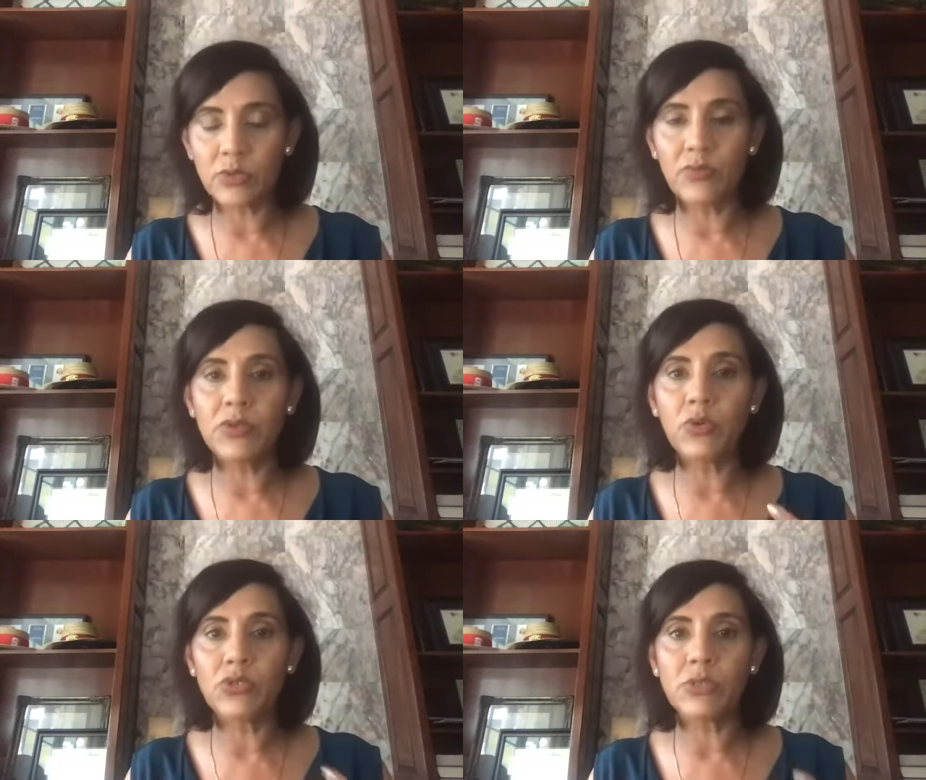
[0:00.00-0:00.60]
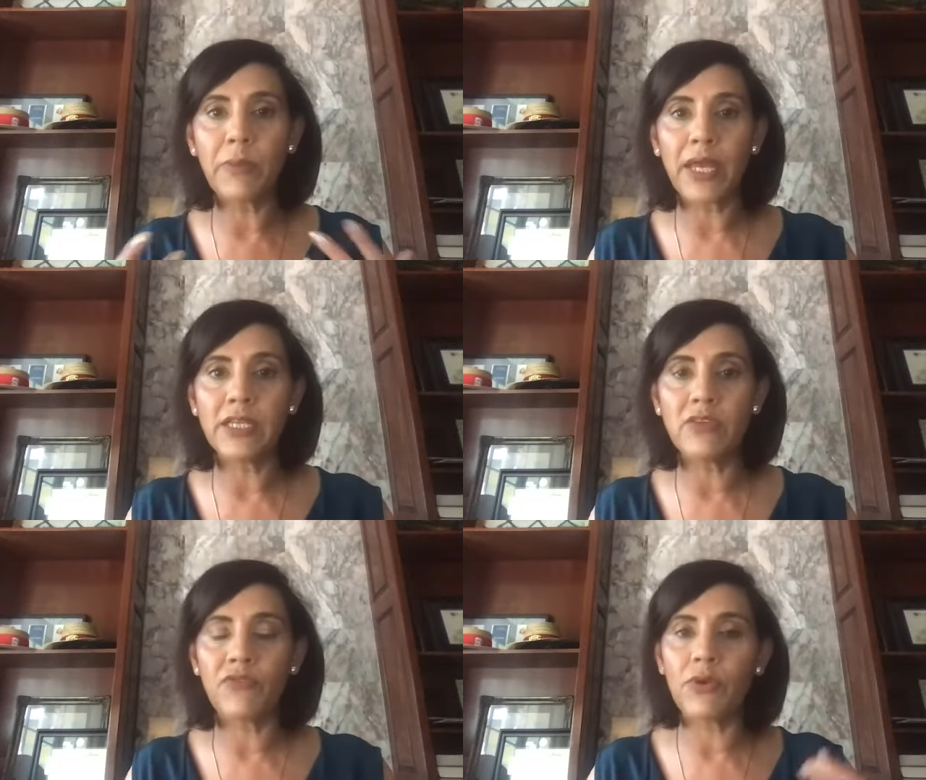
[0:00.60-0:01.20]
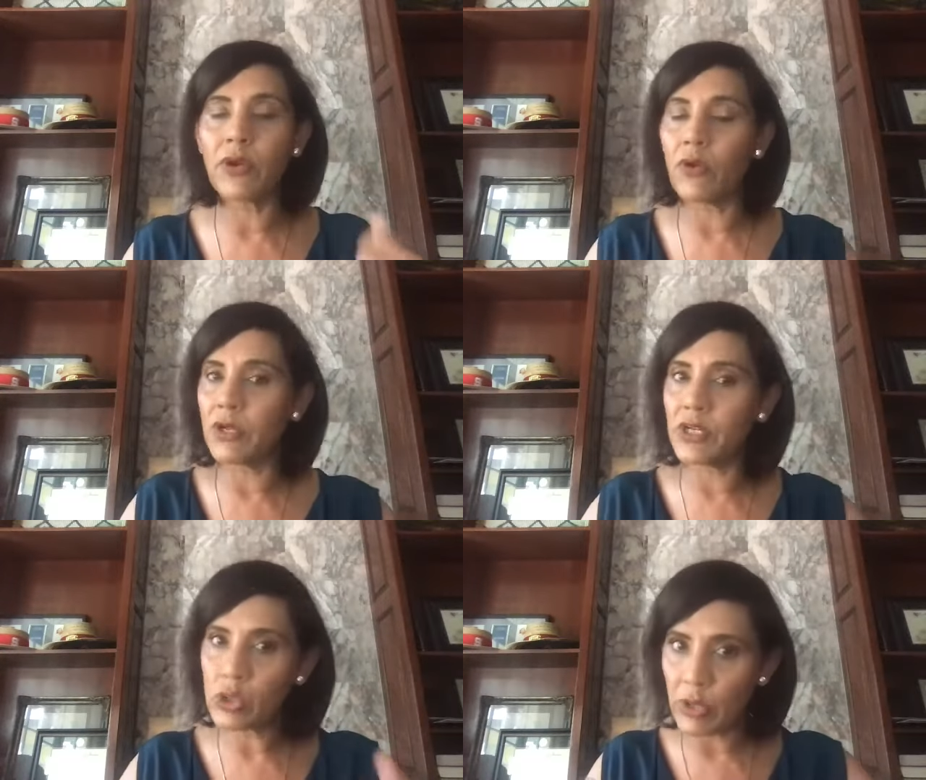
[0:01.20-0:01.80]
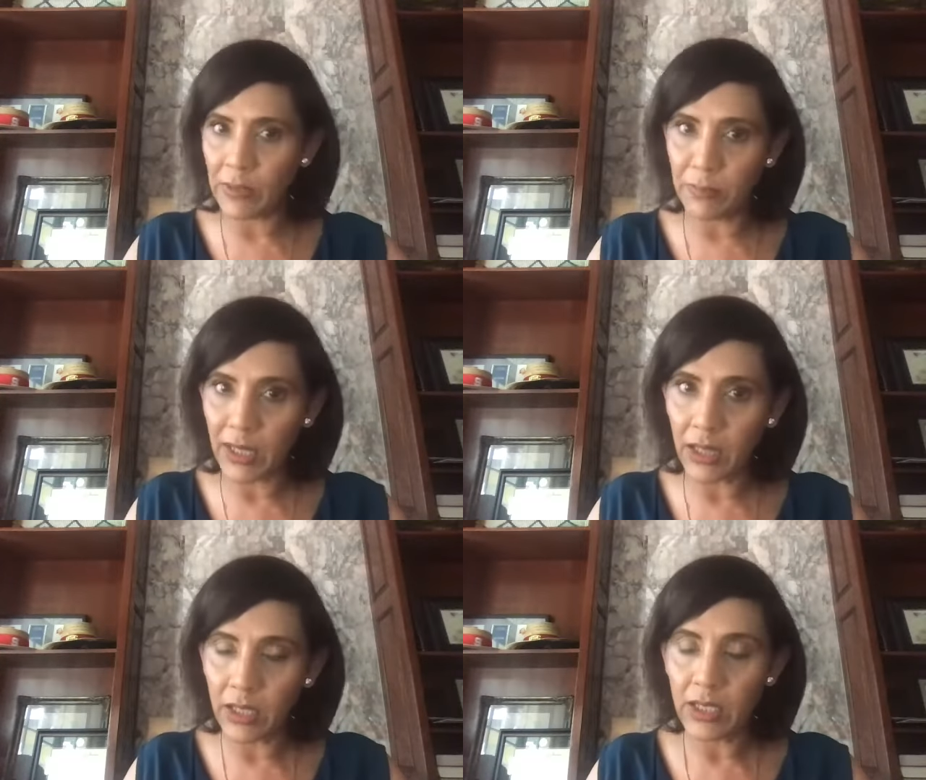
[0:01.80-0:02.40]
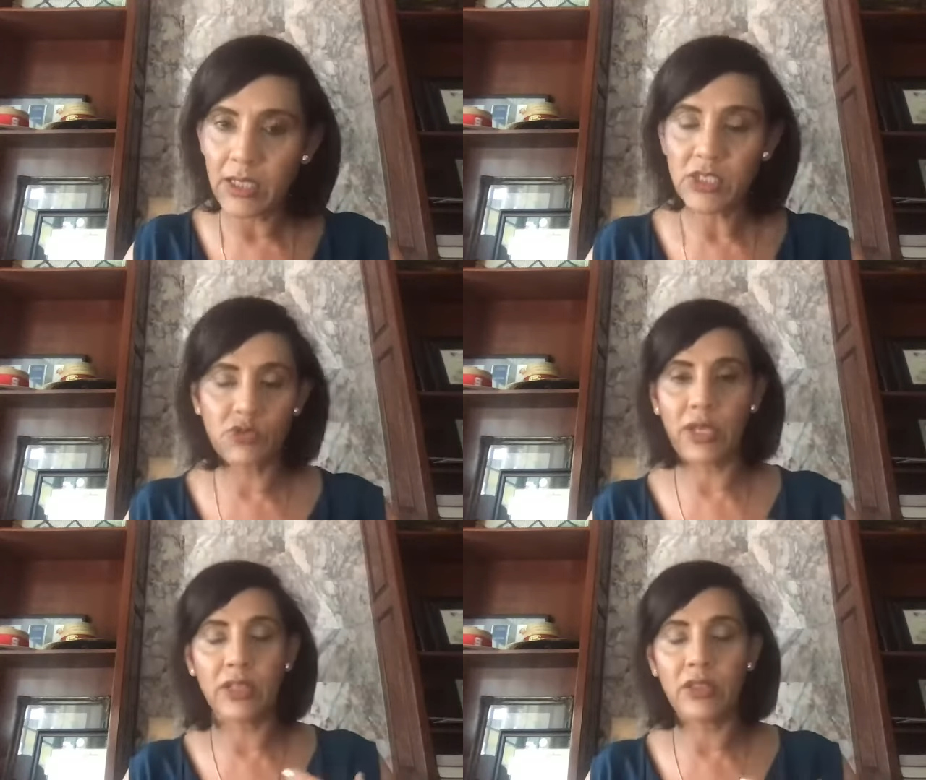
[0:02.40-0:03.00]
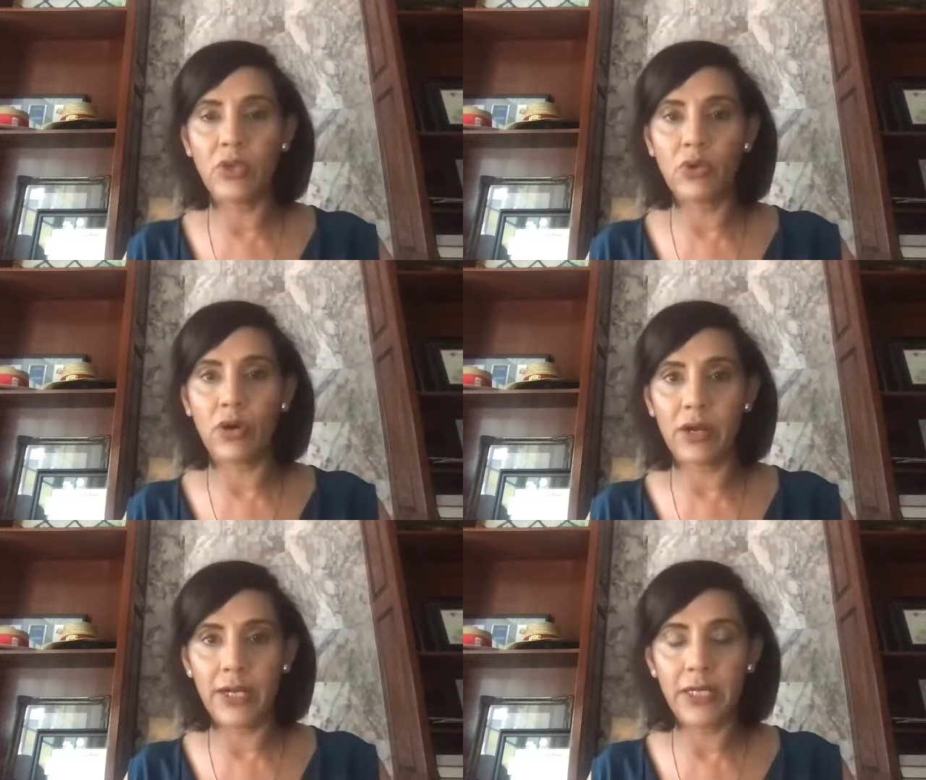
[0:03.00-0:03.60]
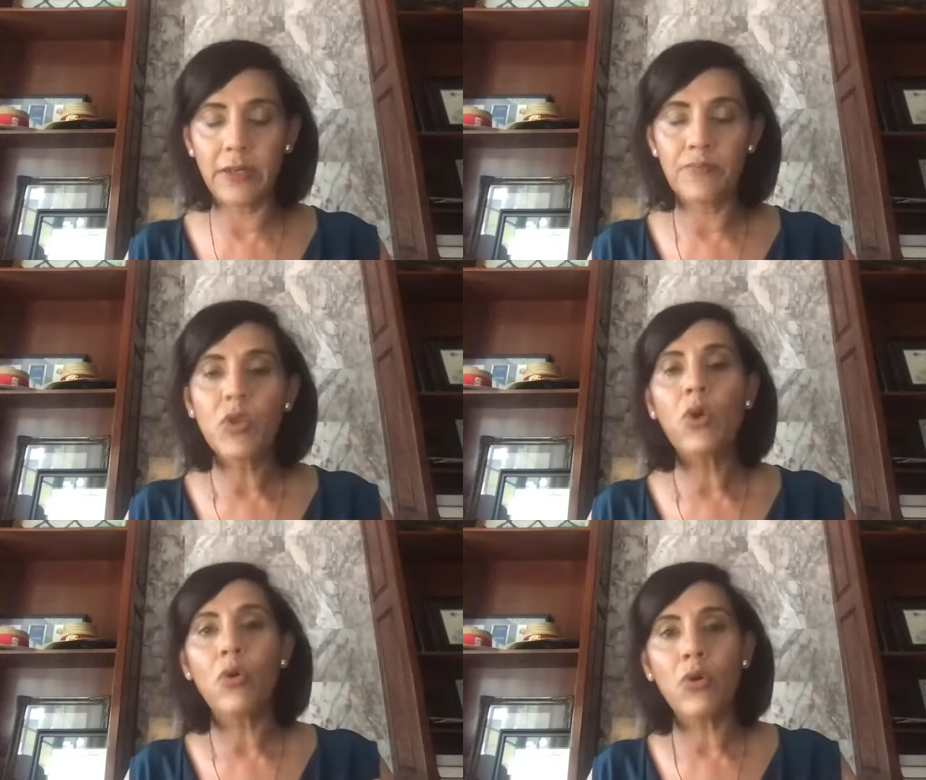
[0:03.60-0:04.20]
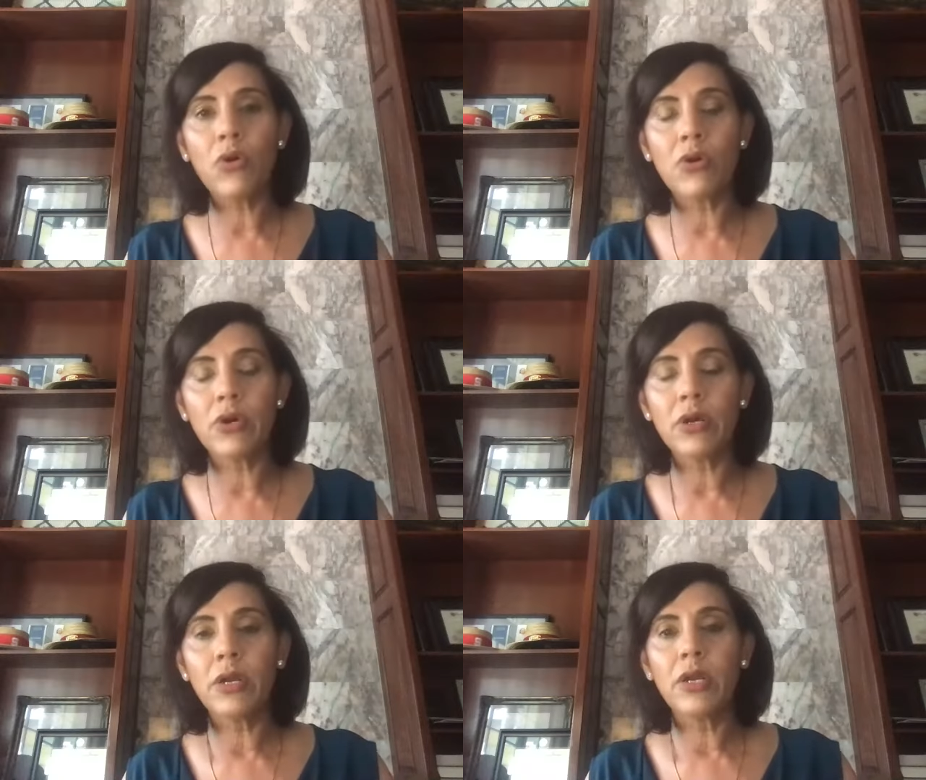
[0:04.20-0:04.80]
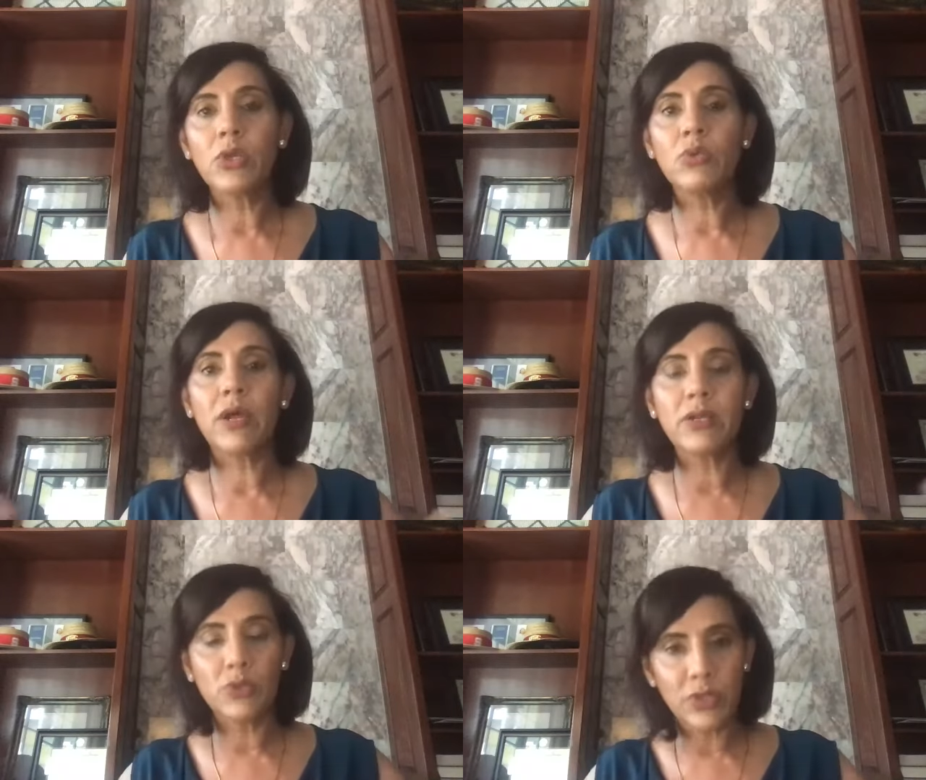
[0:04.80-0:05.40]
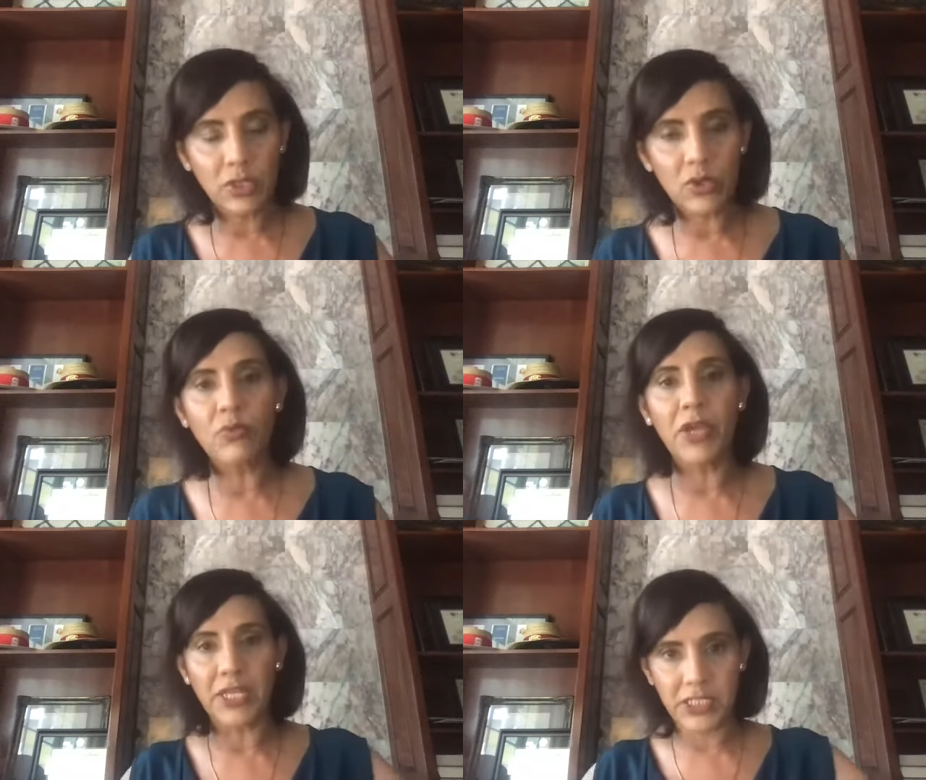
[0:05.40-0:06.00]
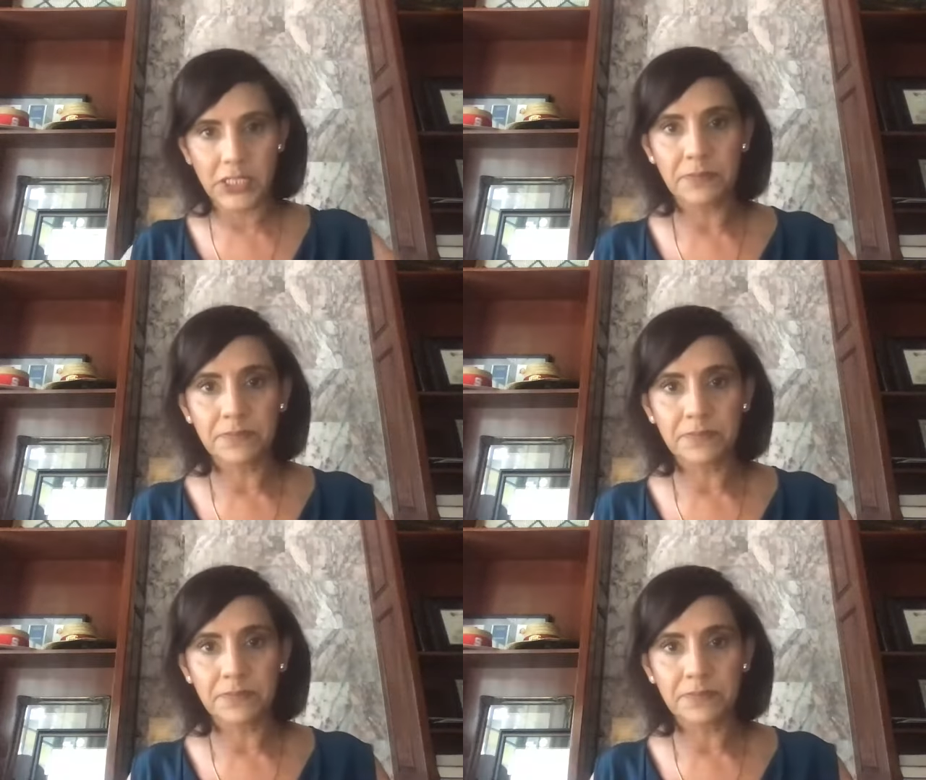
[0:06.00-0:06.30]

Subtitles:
So we don't mind if you are on a treadmill, strengthening your heart, or you are doing your weights.